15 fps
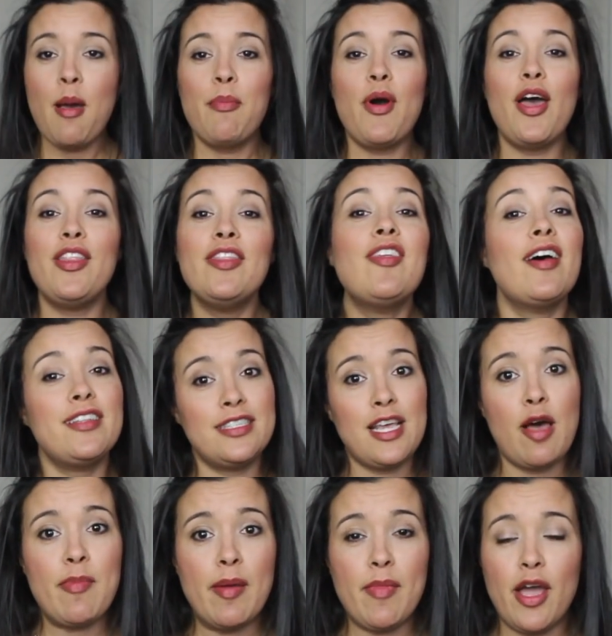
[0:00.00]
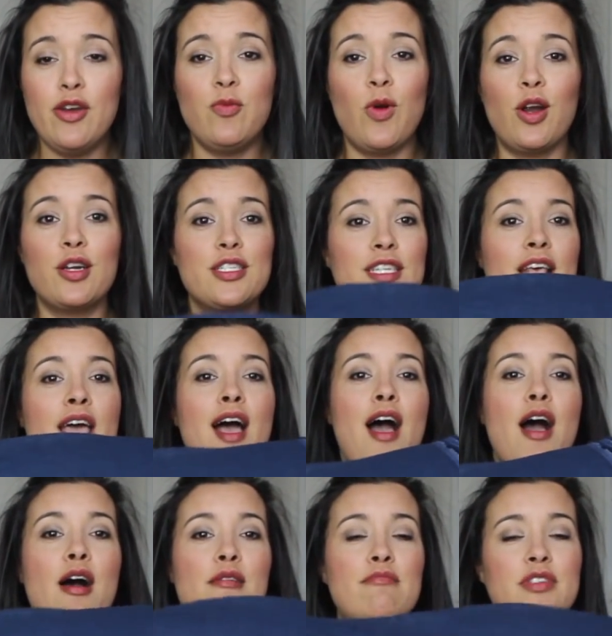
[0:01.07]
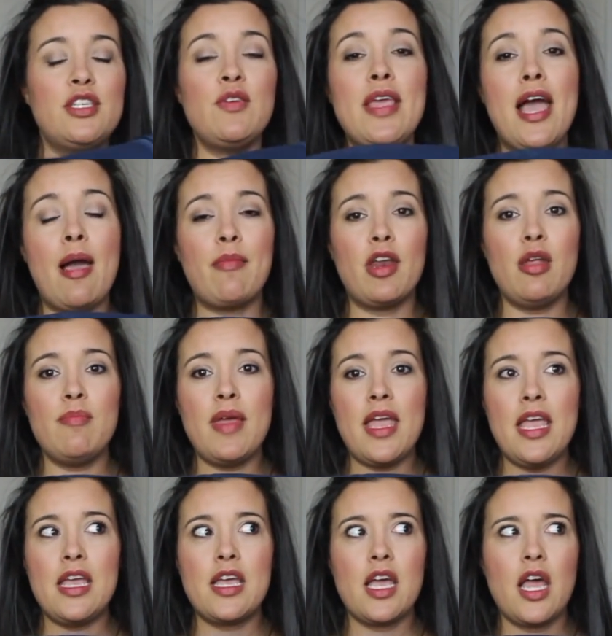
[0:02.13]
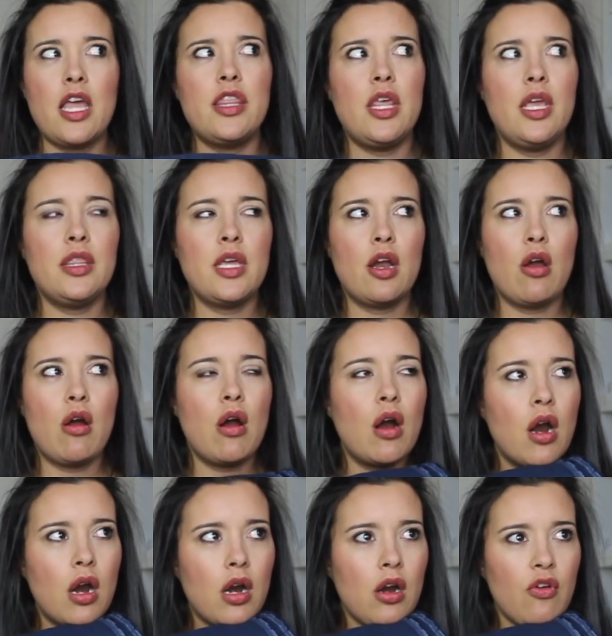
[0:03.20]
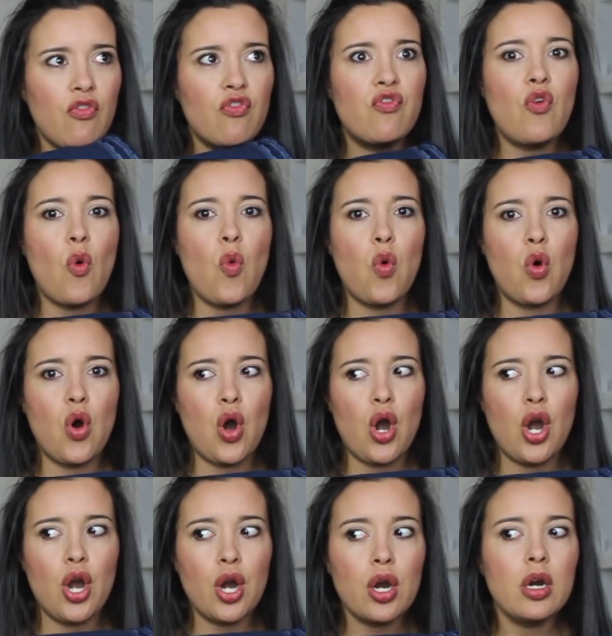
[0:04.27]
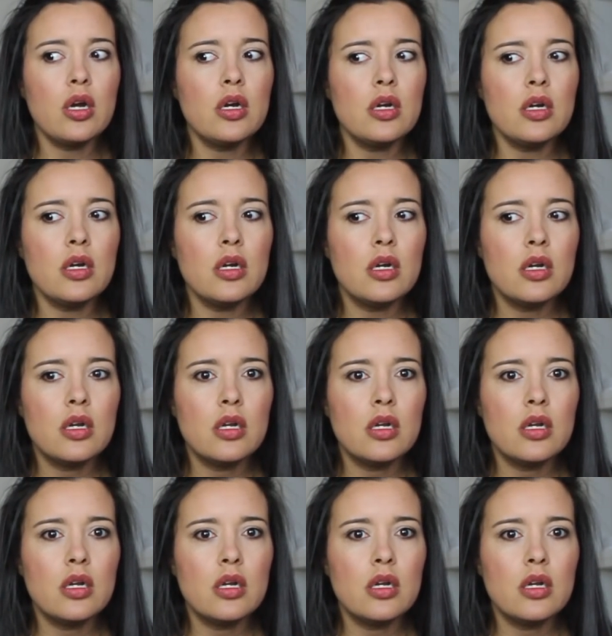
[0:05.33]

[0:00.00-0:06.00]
But that's how my mind works. Um, so yeah, I'm going to make, I think there are four,